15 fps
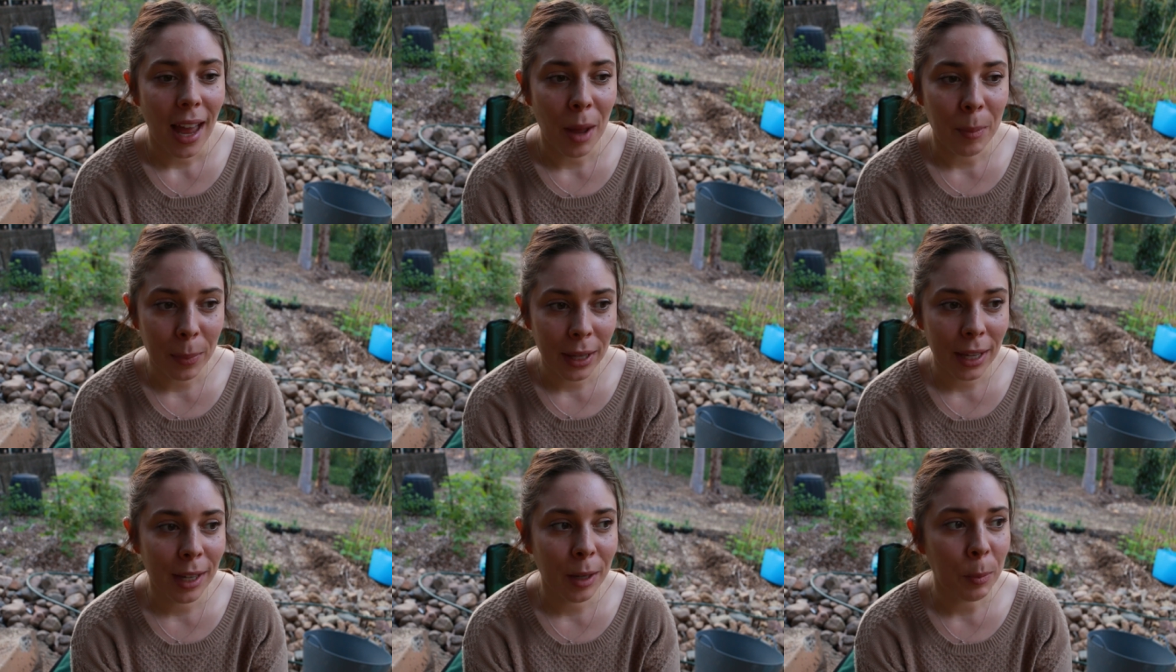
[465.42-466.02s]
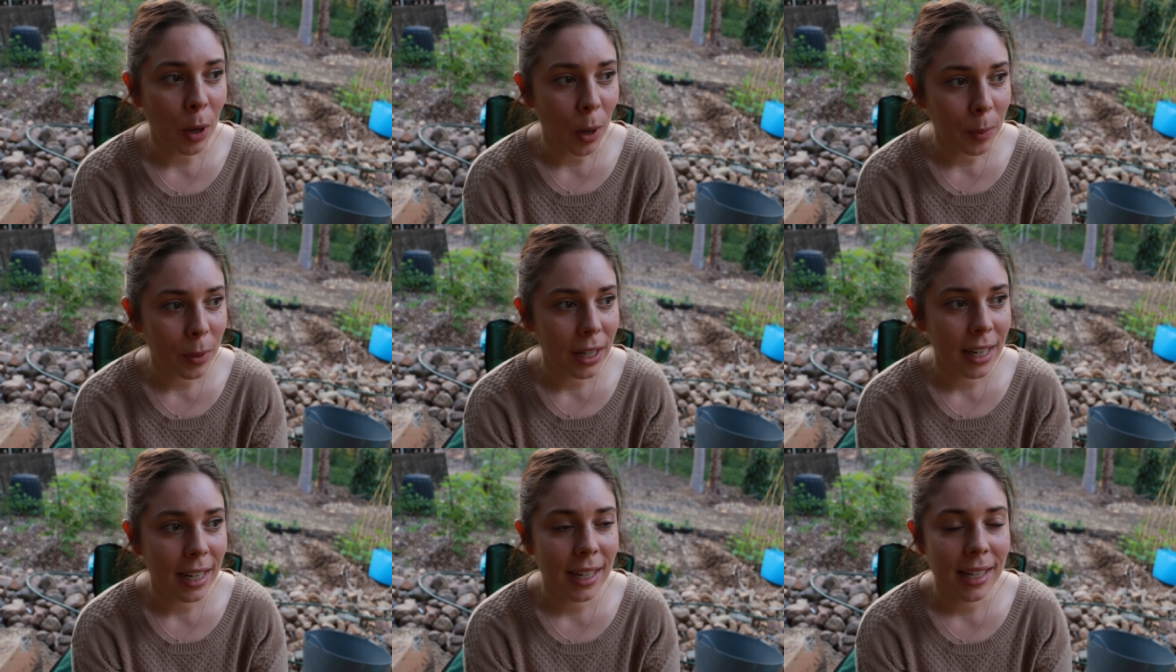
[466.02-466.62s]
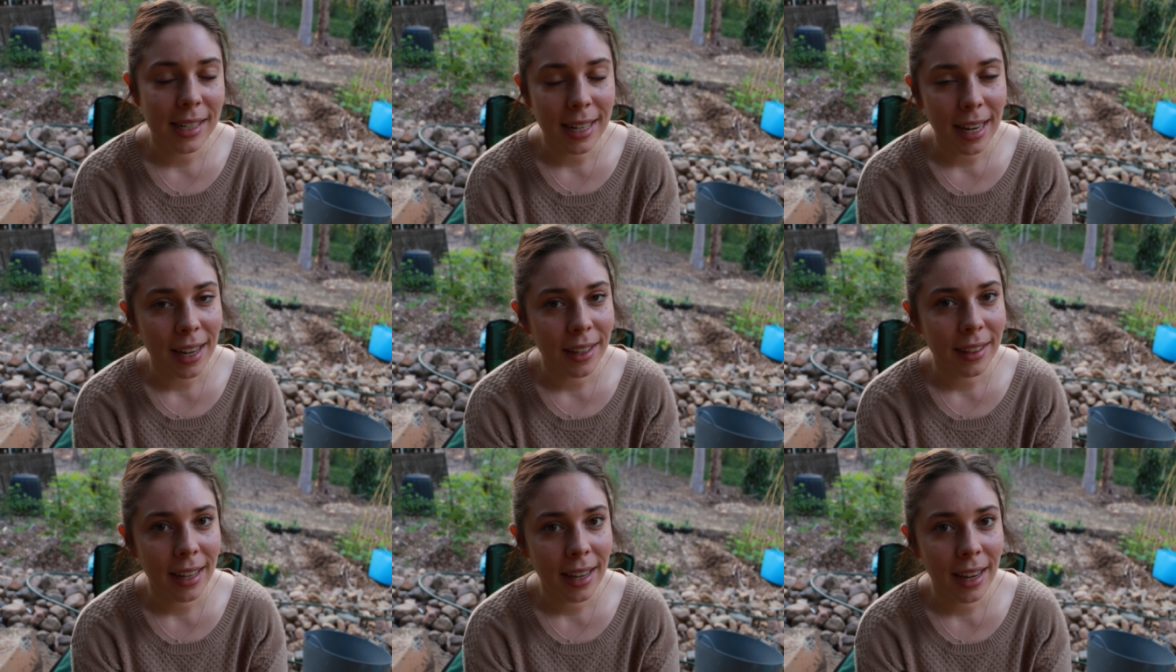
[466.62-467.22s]
a big property
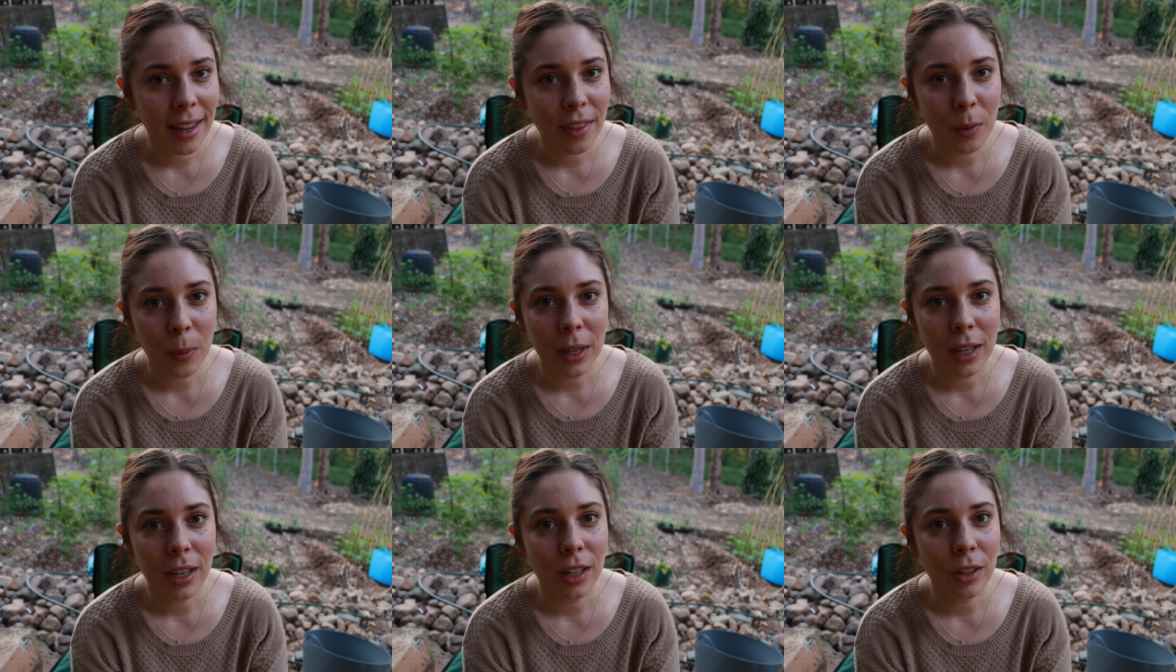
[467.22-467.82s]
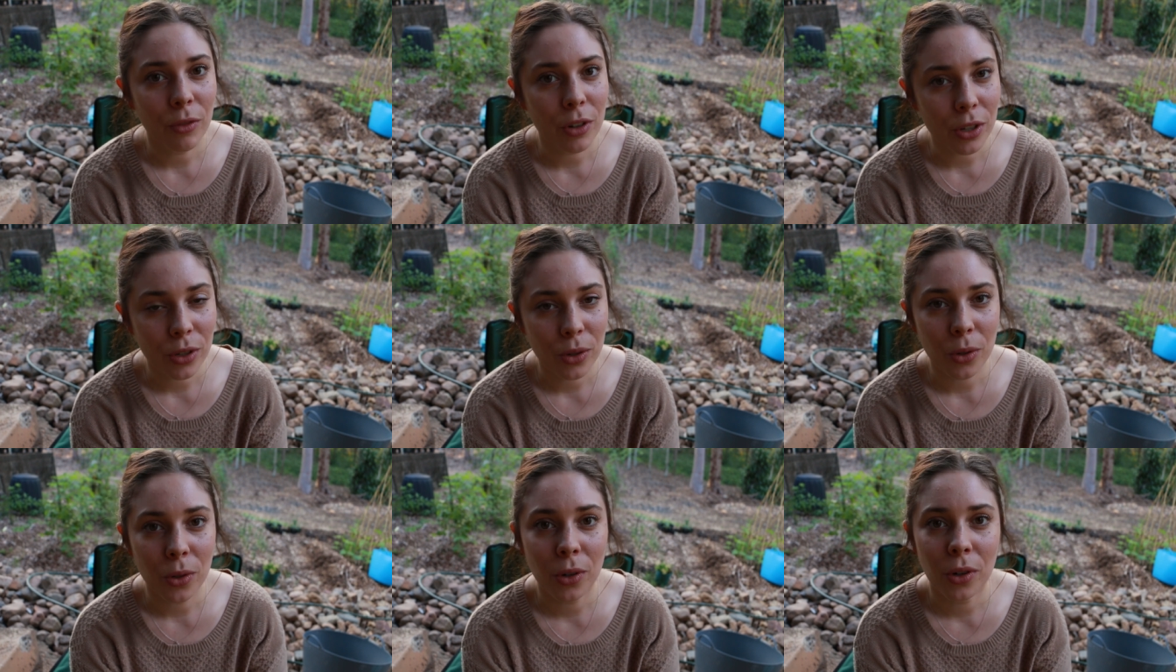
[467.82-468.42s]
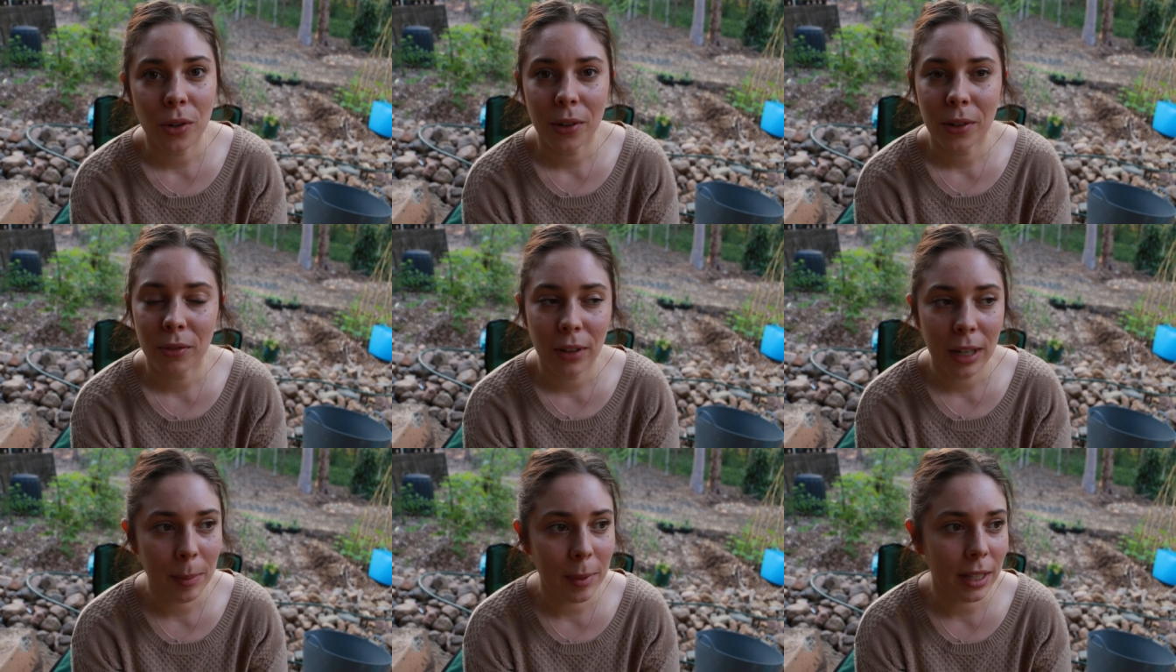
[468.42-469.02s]
down there that we can restore,
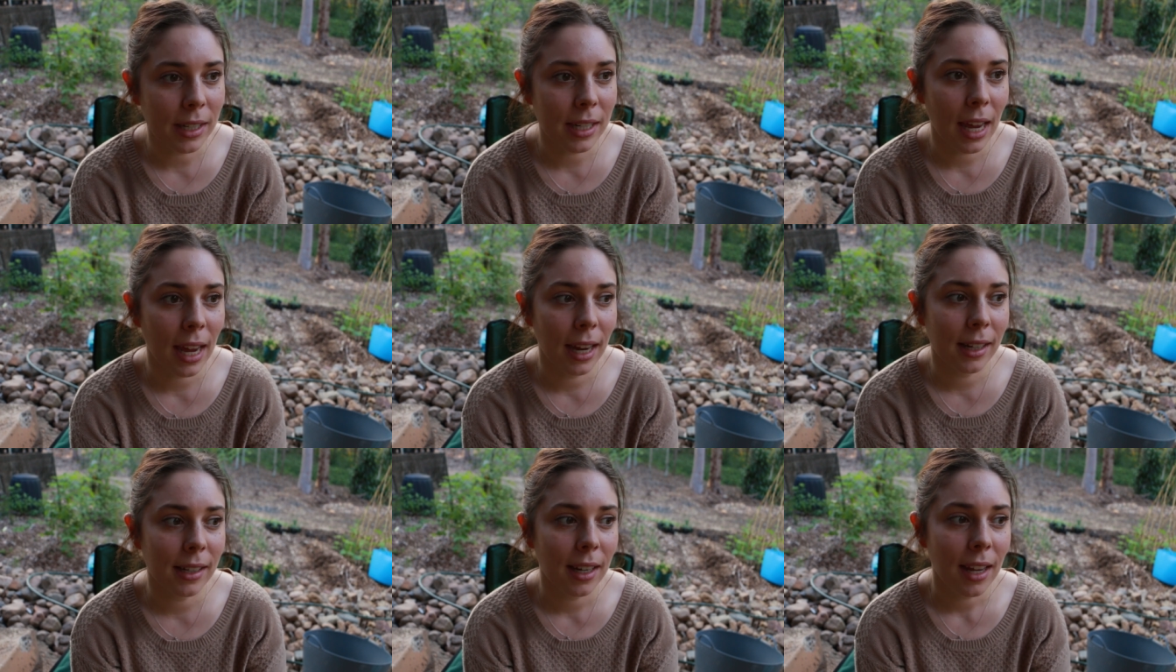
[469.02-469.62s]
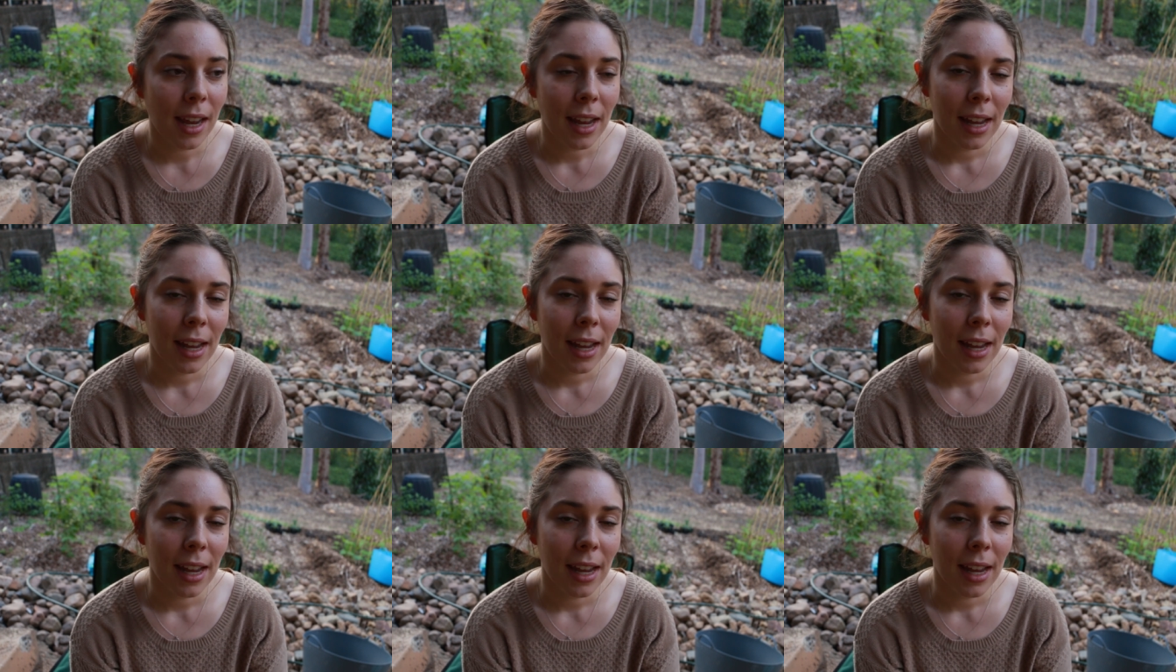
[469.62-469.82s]
rehabilitate,